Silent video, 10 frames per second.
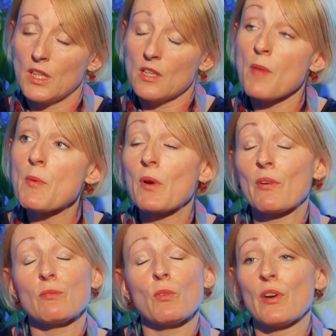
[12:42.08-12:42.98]
Yeah, I mean,
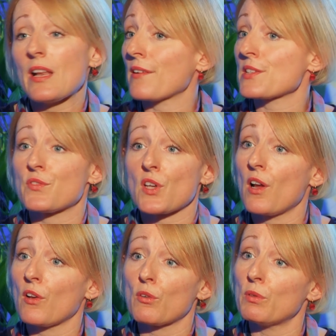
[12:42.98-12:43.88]
we're in active
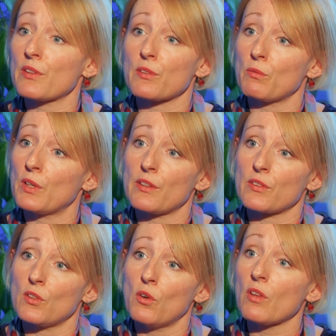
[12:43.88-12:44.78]
dialogue with
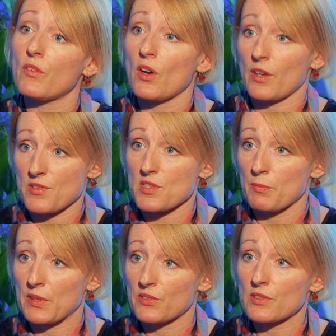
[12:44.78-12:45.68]
all of our
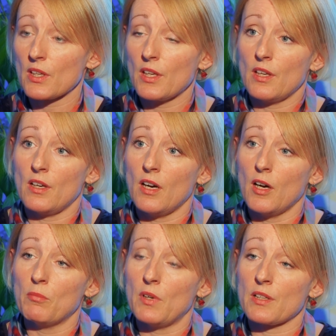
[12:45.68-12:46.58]
customers,
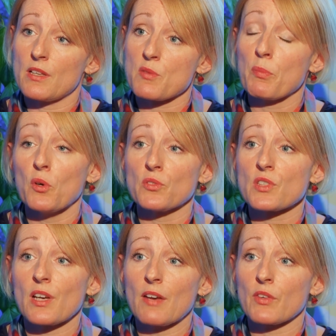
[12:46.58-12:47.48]
and it's important
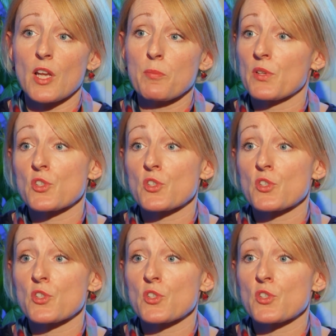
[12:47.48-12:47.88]
to have an open and